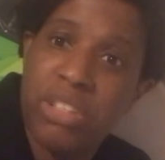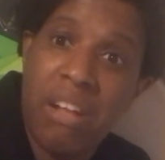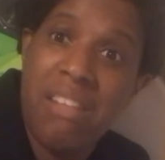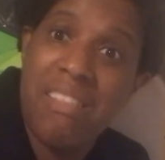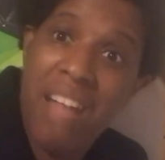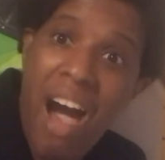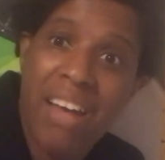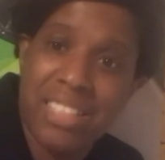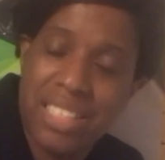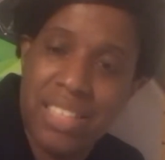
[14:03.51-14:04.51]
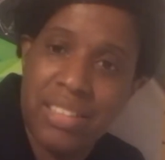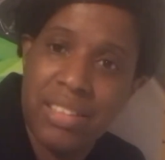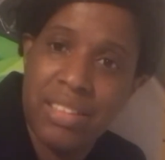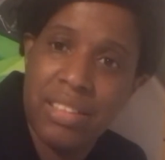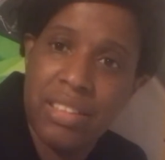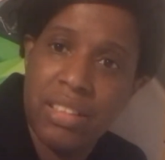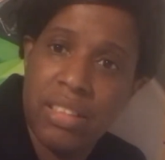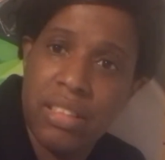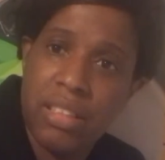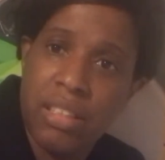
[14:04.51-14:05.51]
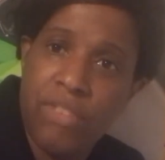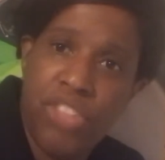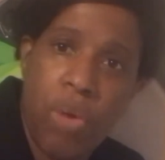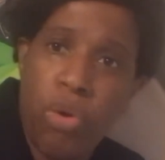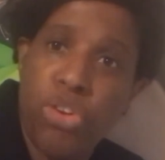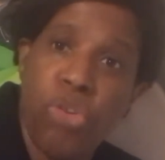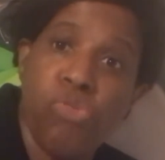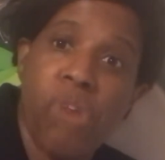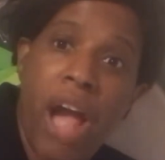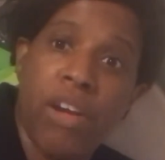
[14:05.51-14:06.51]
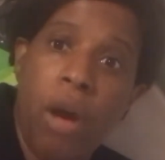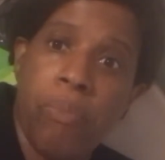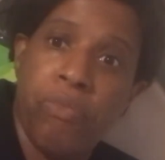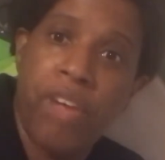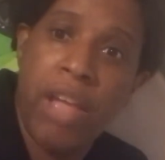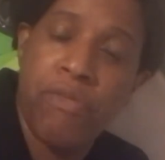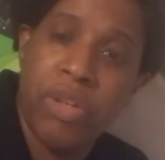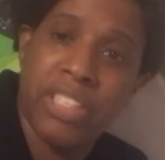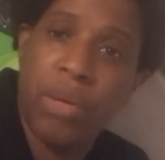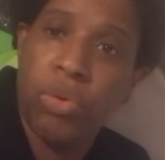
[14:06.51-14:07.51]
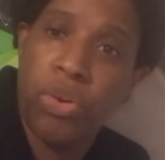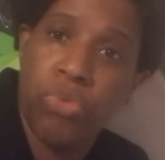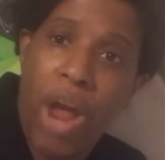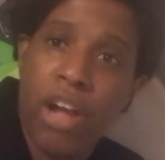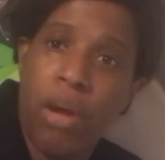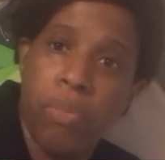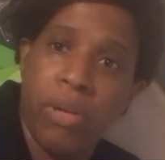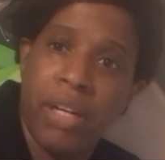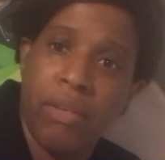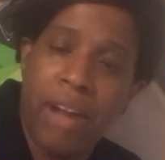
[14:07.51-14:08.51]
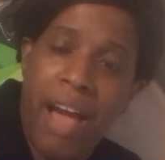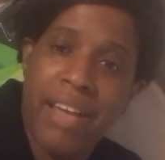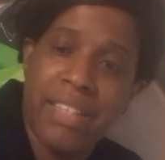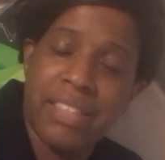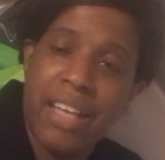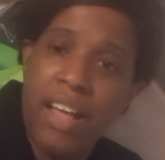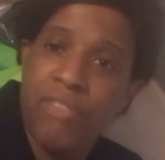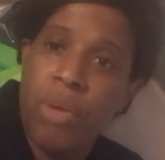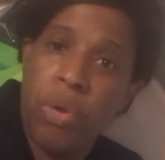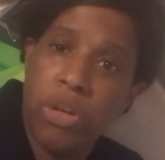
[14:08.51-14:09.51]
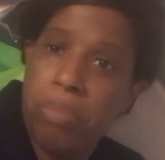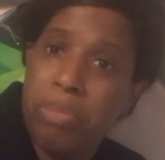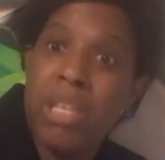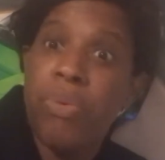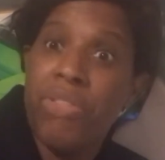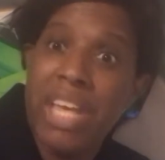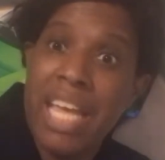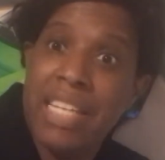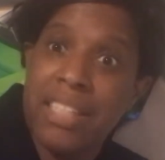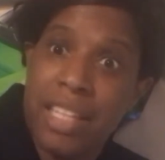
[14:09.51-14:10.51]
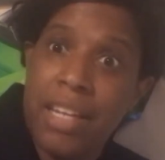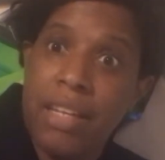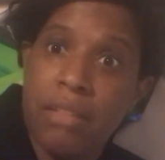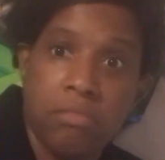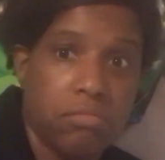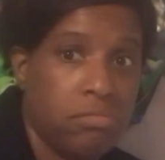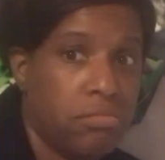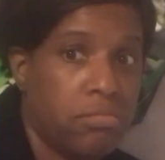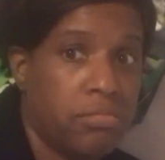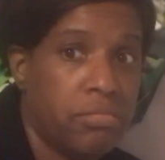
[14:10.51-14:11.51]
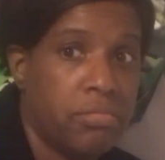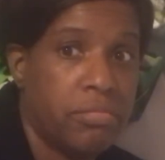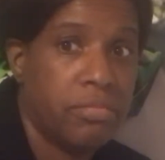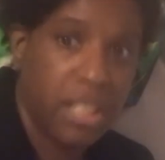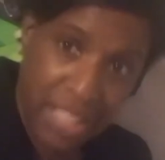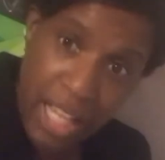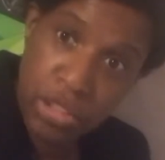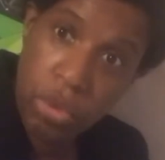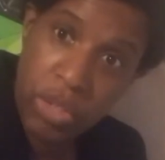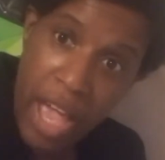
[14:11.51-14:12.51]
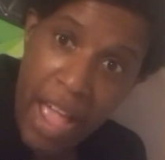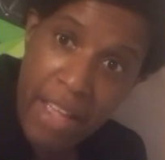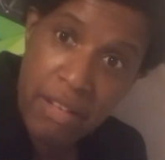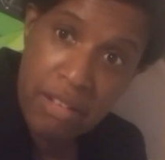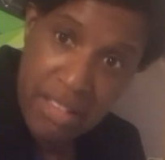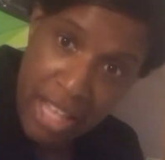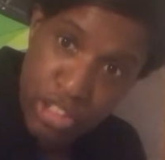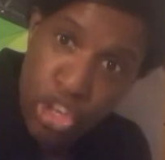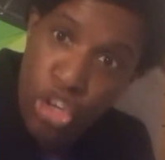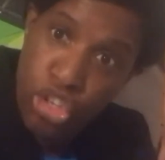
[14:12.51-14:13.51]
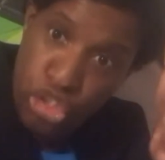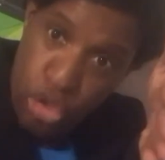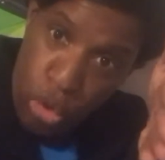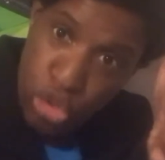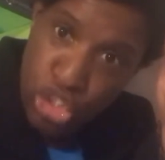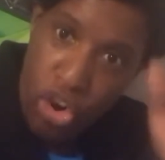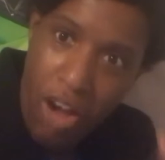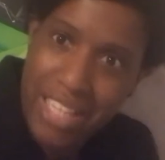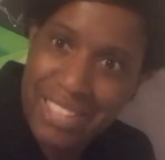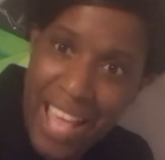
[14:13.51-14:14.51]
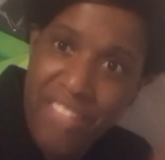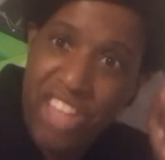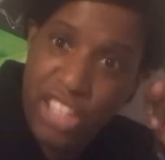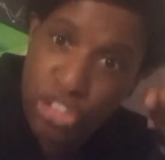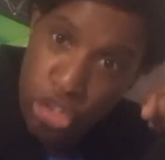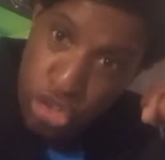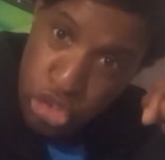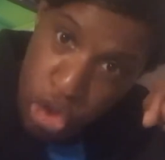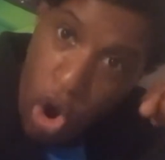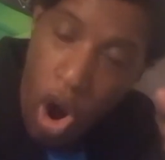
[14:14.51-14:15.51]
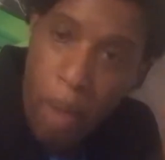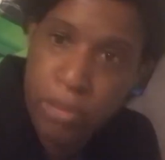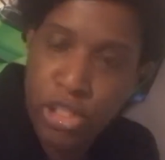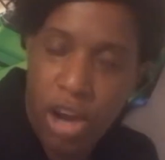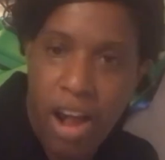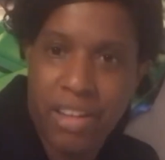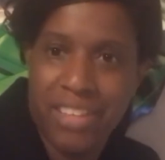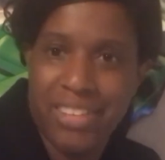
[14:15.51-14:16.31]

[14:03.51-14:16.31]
lot. They want to rack up favorites. They want to rack up likes. They want to be with the in thing. That's okay. That's your choice. That's your option,